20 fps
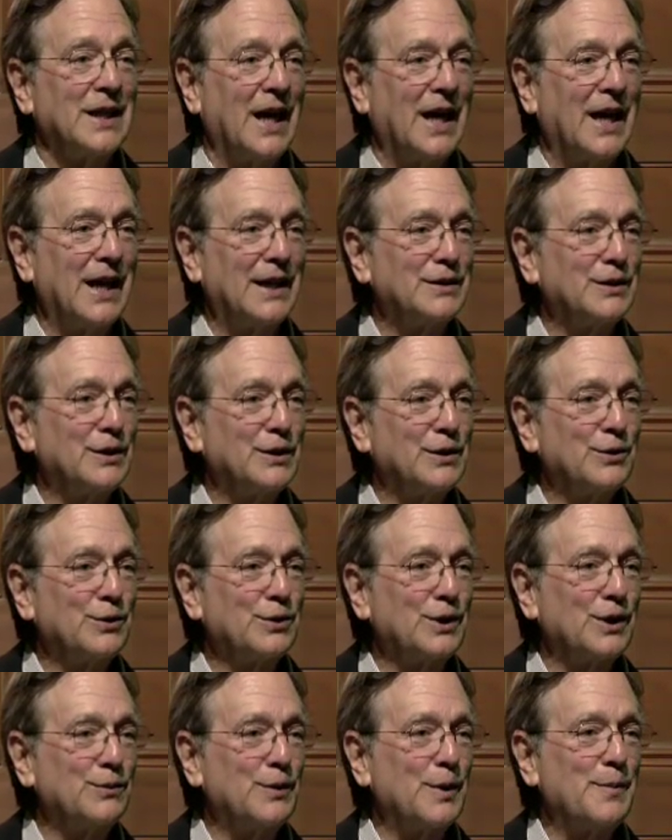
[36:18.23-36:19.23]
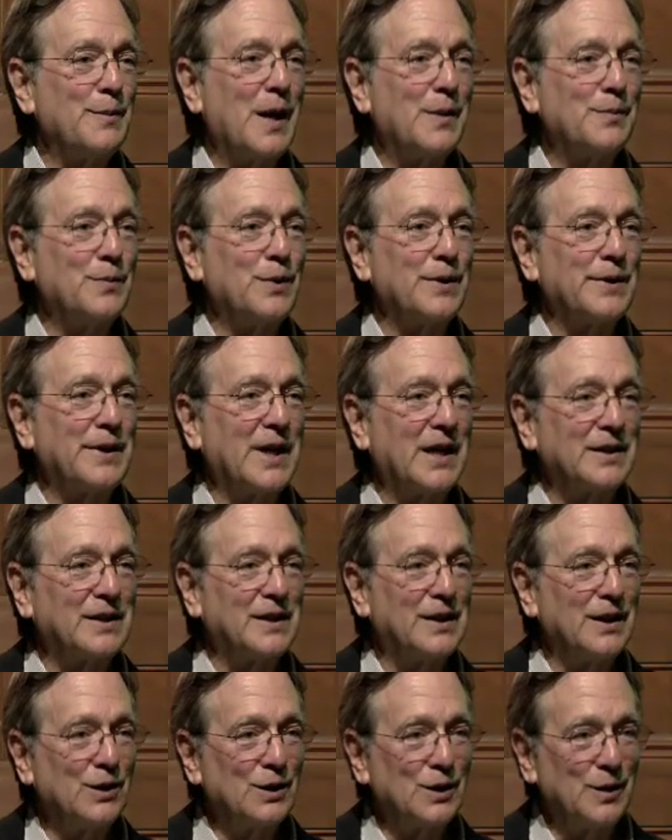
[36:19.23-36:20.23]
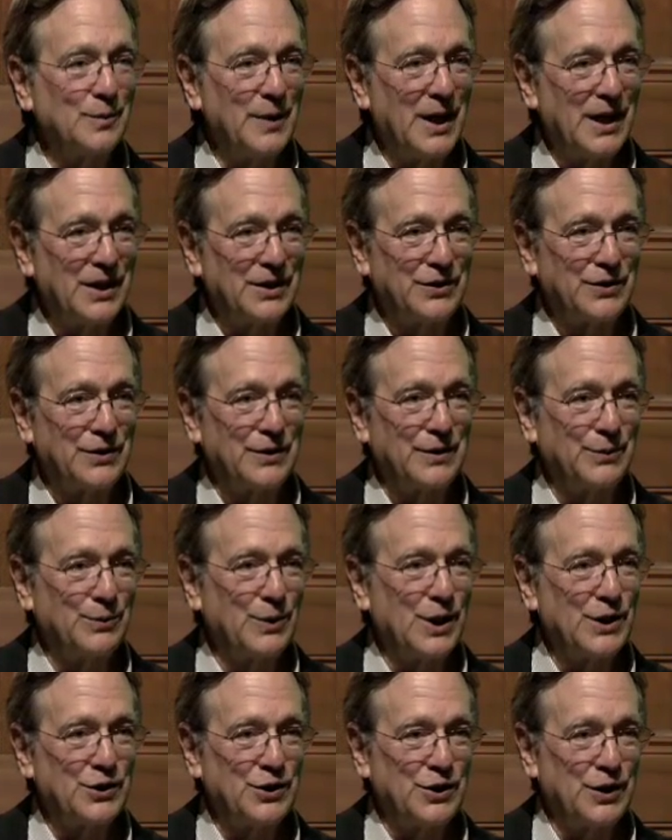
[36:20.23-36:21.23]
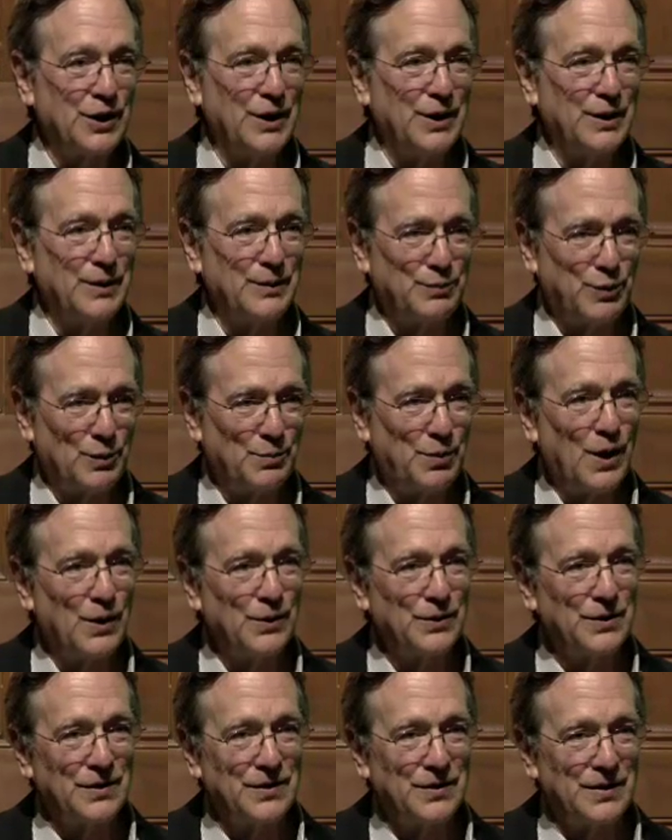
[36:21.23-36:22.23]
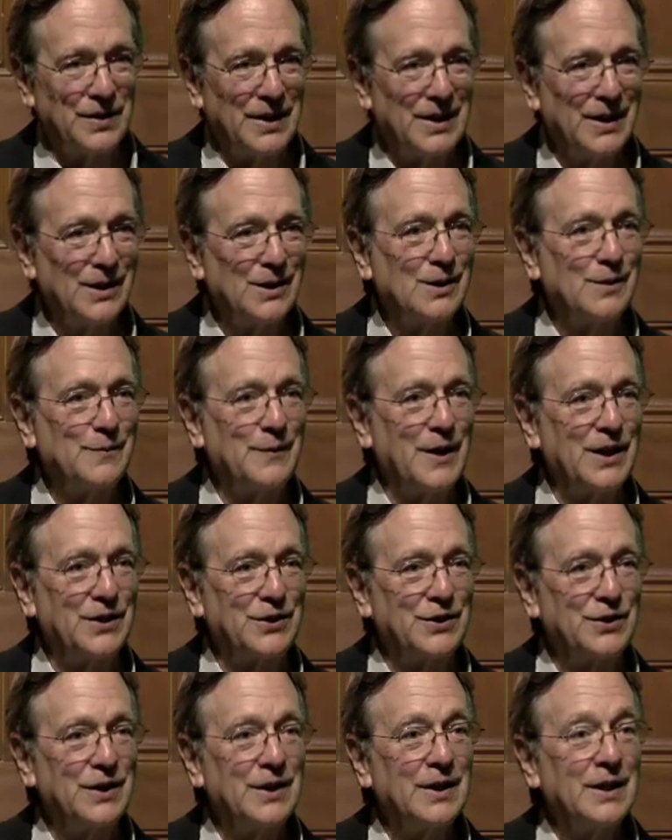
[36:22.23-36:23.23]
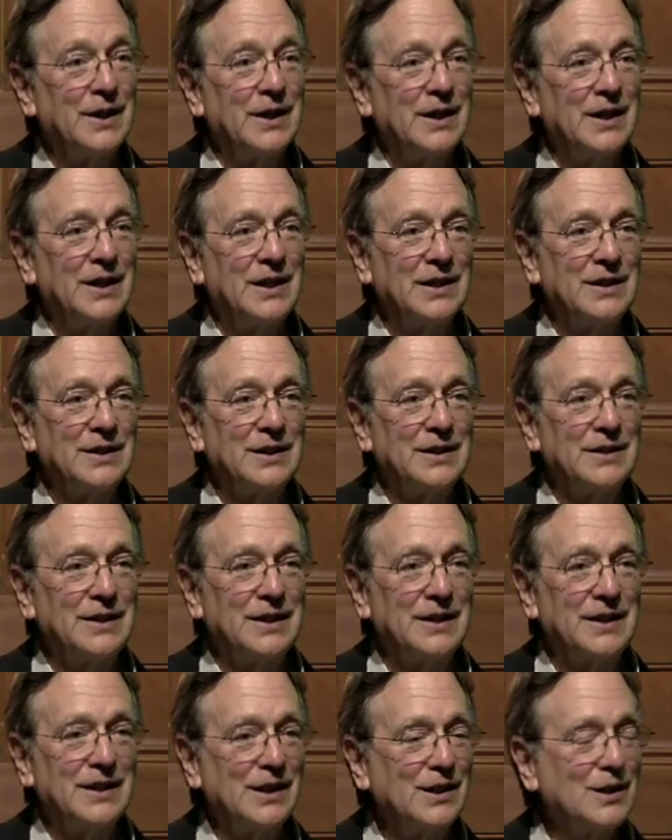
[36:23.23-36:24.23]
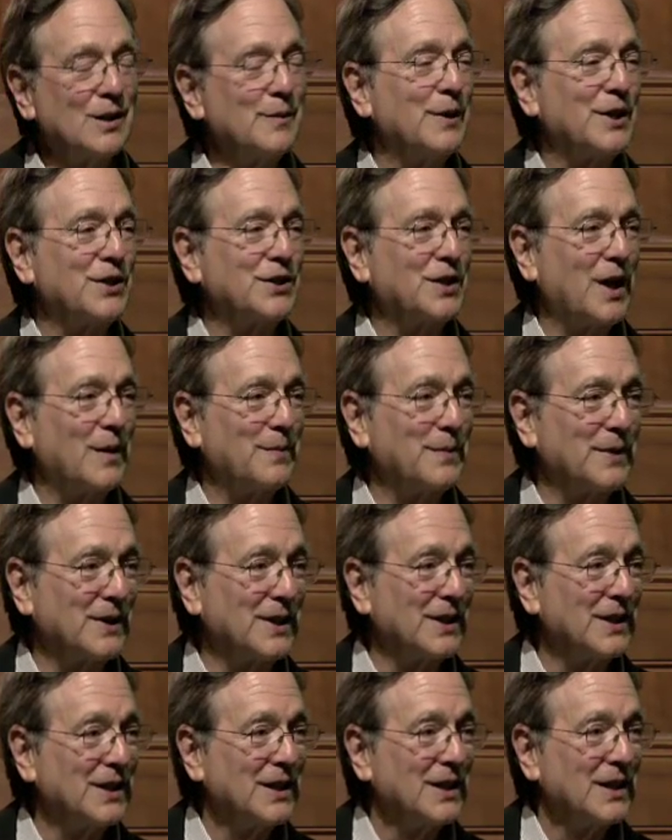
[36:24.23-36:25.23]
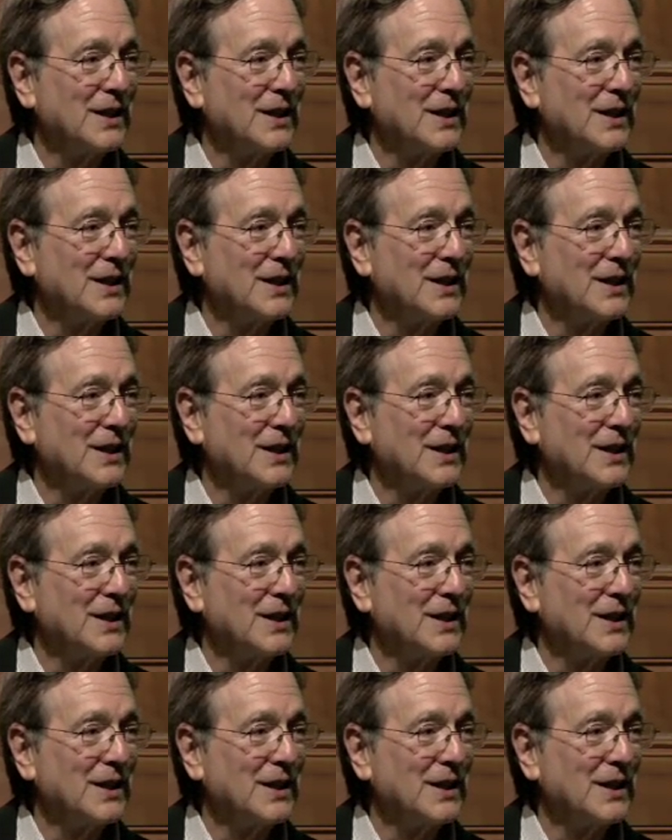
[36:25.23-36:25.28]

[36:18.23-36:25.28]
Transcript: And you can remember that Gilgamesh, when she proposes to Gilgamesh in the Gilgamesh epic,